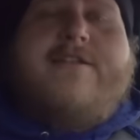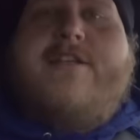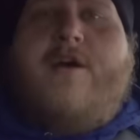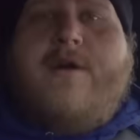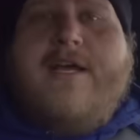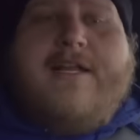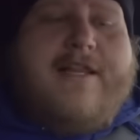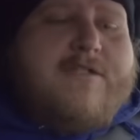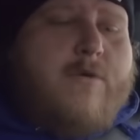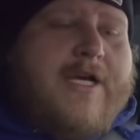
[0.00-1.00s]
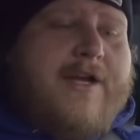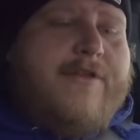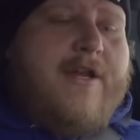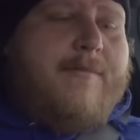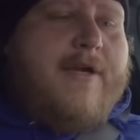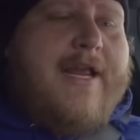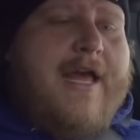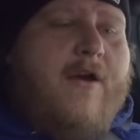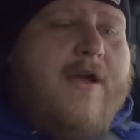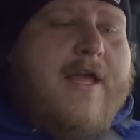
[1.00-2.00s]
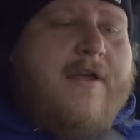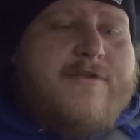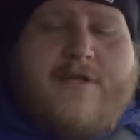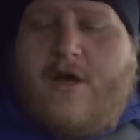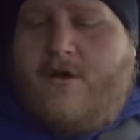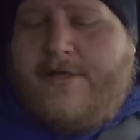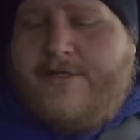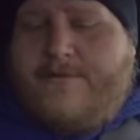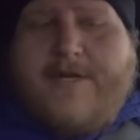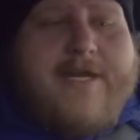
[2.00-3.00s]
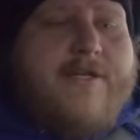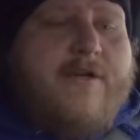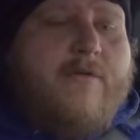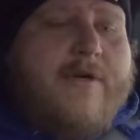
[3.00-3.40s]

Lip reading: So let's work out the number now. So here's what I do.